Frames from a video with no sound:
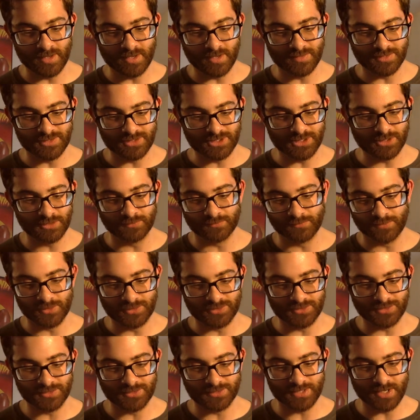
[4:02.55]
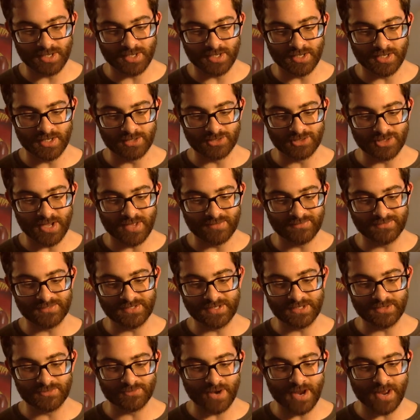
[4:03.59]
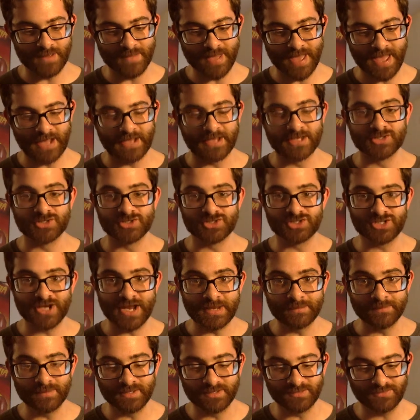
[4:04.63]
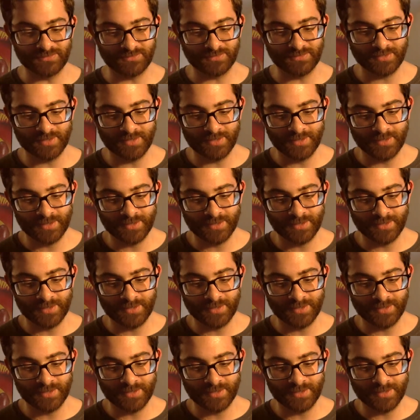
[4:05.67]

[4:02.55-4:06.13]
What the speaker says: the Shield versus John Cena, Ryback, and Sheamus.